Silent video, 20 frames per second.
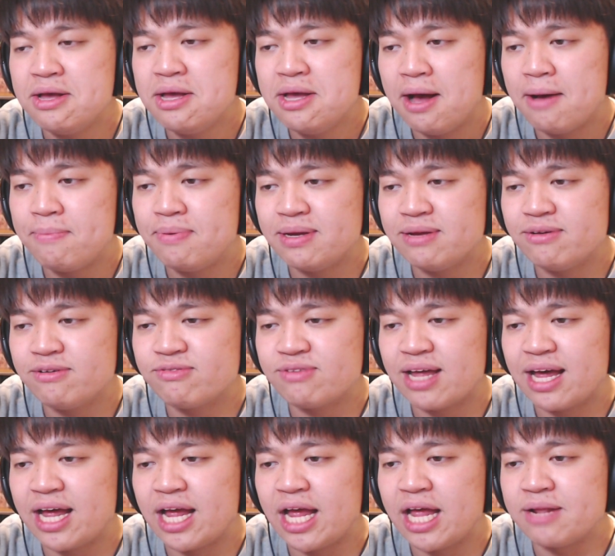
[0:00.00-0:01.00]
a bit of
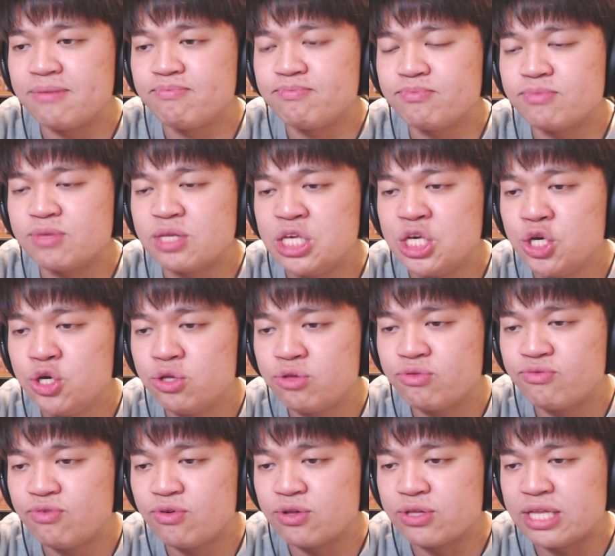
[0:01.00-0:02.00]
that
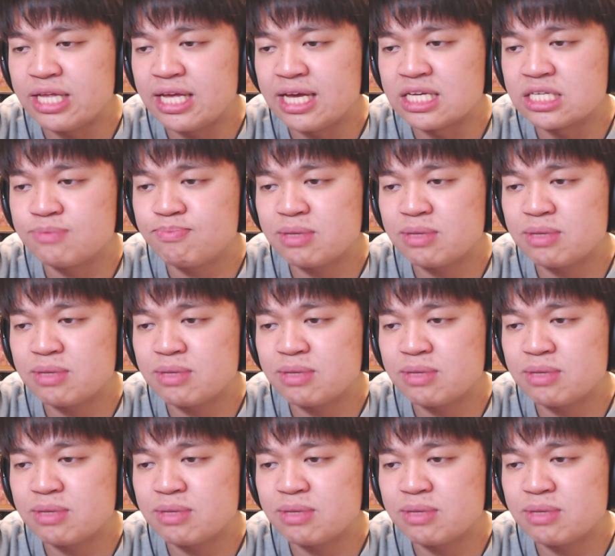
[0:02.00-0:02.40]
youthfulness,